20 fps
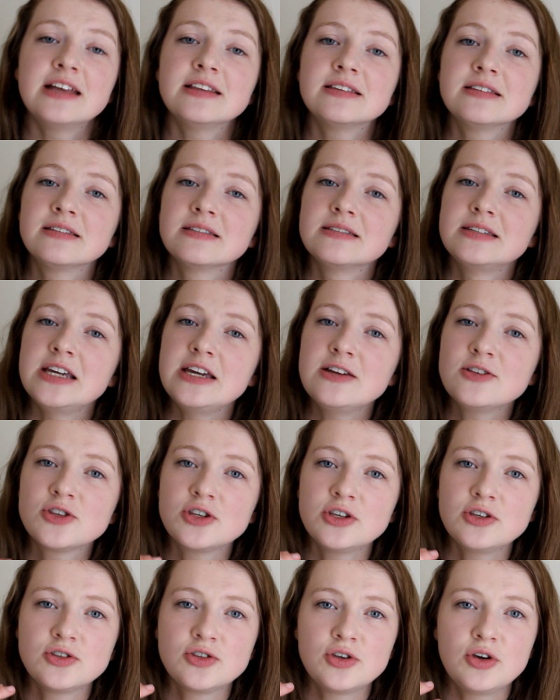It
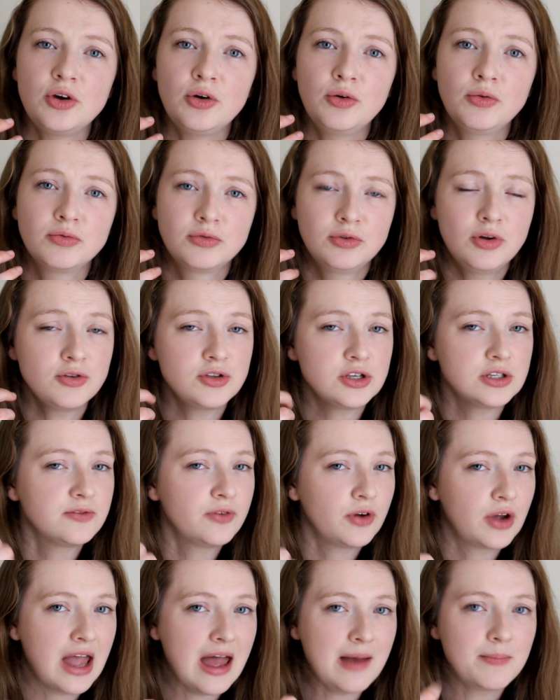teaches you not just
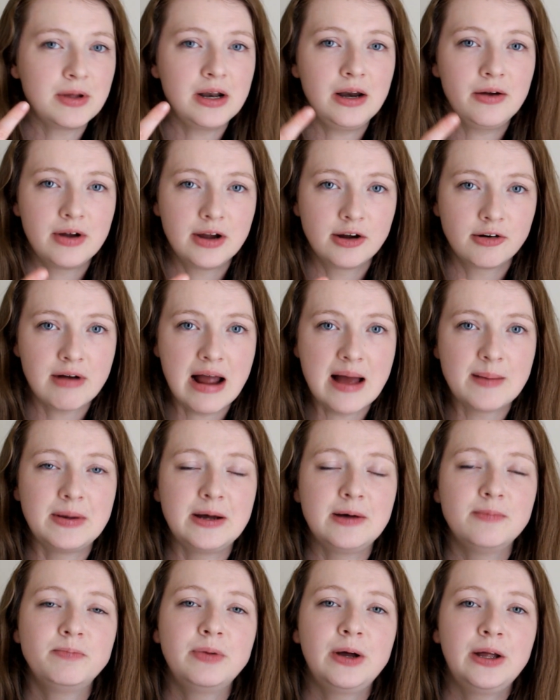vocabulary and
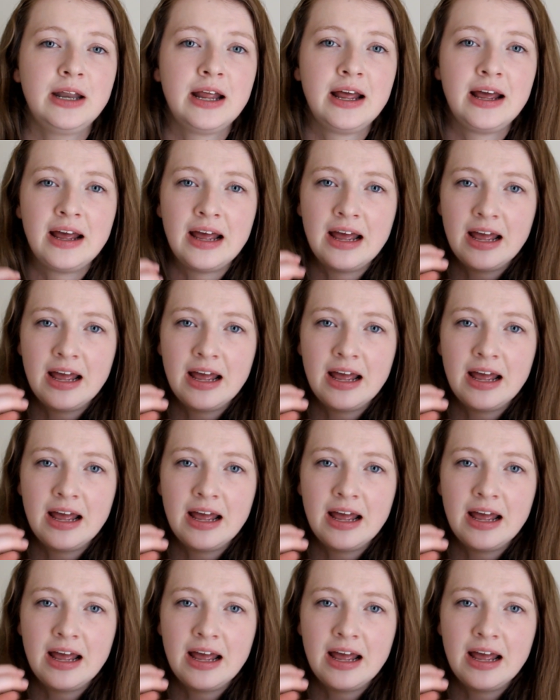grammar, but